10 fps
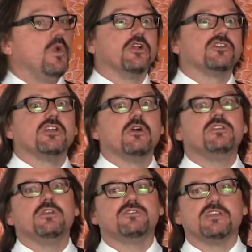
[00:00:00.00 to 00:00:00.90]
We are so
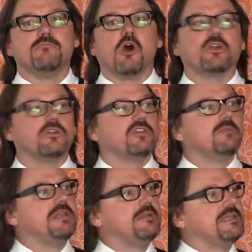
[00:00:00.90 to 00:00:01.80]
used as marketers on the
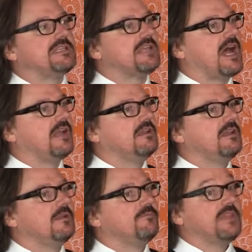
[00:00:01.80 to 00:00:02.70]
B2B side,
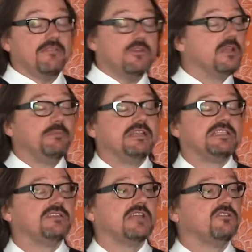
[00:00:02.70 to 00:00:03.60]
even on the
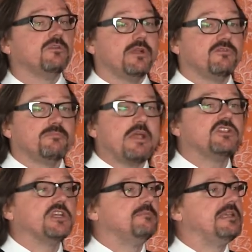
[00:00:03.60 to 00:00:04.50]
B2C side too, but
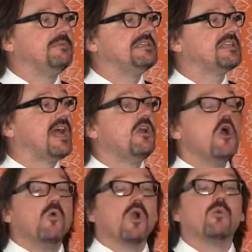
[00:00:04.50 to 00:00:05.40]
especially on the B2B side,
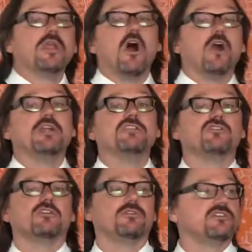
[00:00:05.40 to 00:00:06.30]
where we are in
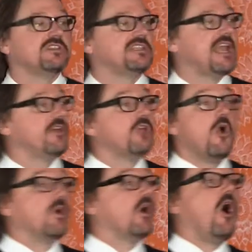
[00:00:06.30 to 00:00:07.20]
service to sales,
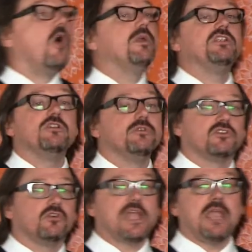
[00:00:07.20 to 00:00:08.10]
where all we do is
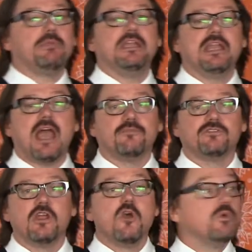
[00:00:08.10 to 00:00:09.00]
create
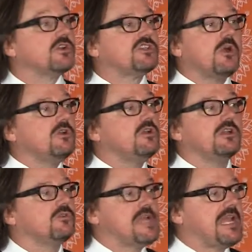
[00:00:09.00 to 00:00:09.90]
PDFs. We're so good
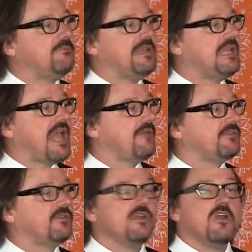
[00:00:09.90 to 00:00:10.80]
at creating PDFs.